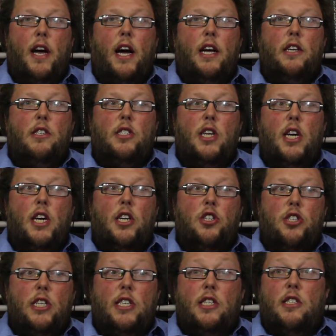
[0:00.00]
that, and
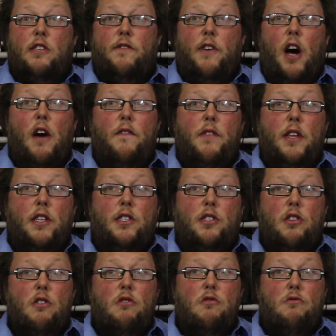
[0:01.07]
she's had to survive in
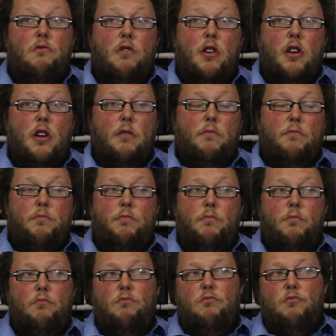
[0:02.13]
this new
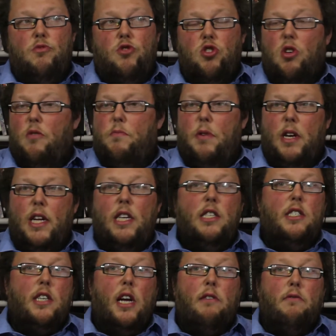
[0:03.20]
sort of police
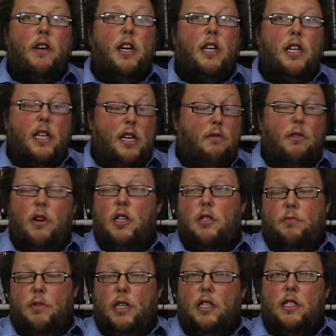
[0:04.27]
state, really. It is
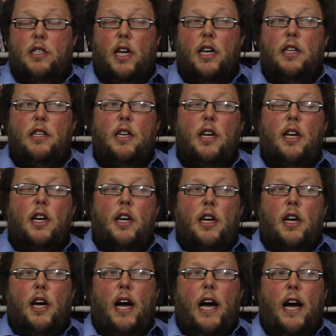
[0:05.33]
a police state.
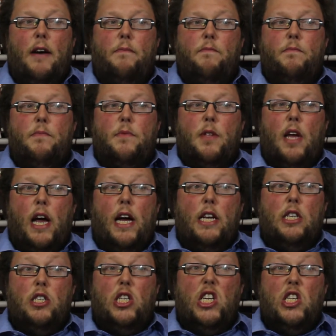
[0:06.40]
And
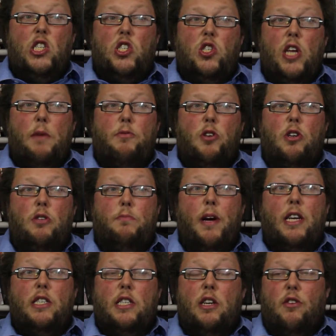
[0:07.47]
the episode is
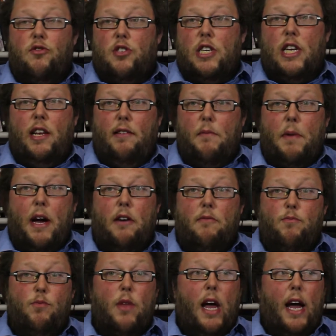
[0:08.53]
basically obviously
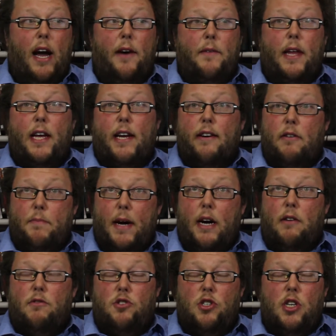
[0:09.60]
about how they go
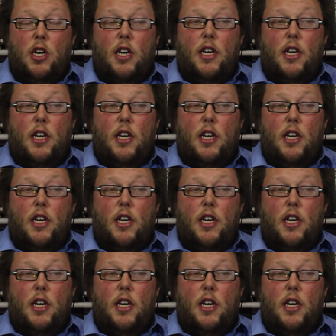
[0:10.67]
about